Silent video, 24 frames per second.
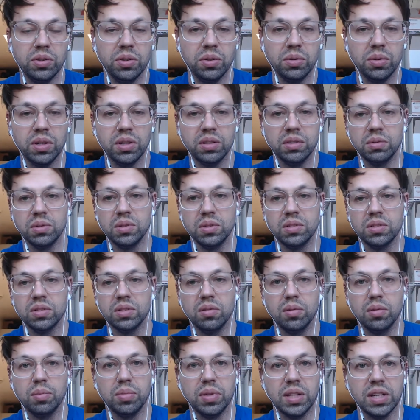We still have a
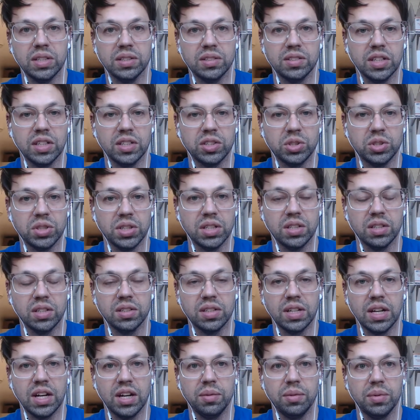plant section at the top.